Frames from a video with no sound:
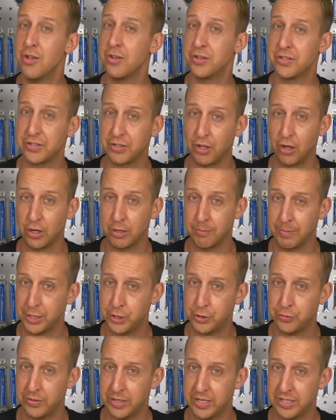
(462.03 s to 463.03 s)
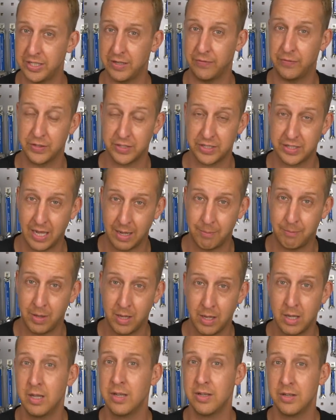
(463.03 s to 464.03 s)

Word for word: sternum injuries if you stem,